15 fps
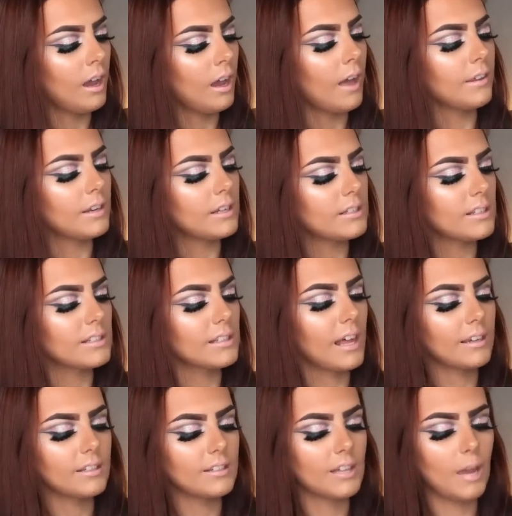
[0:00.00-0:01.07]
and then it says
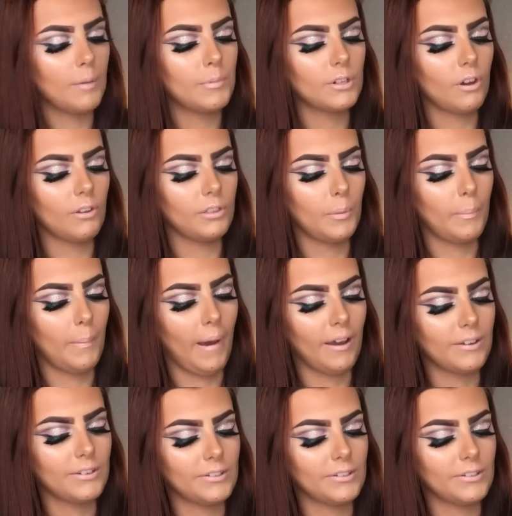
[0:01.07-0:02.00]
Like a Diamond on the back.